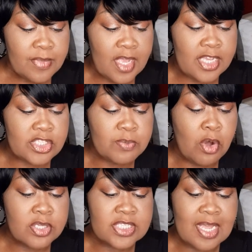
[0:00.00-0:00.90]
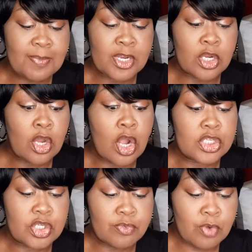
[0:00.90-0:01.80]
a small step in a
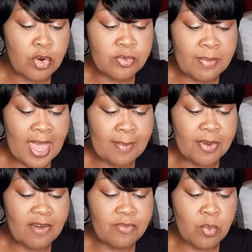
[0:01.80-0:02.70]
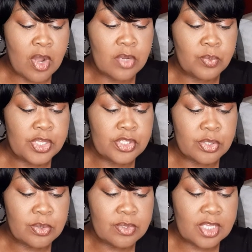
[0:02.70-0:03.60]
larger roadmap of what we
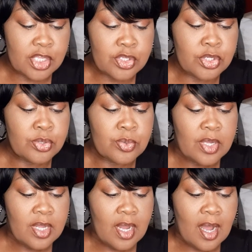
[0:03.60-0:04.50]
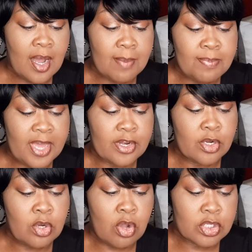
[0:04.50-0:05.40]
can do
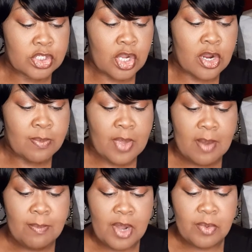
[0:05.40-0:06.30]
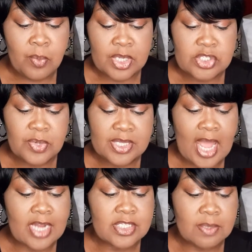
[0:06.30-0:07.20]
better long term. But we want to
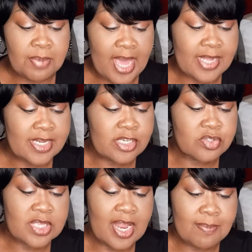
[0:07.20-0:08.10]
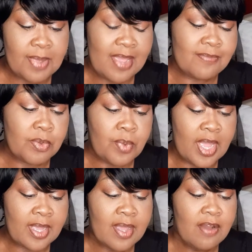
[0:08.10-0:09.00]
acknowledge the Black leaders that have paved the
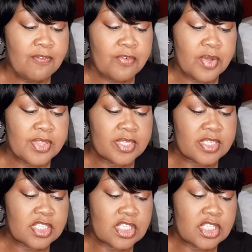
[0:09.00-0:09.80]
way for the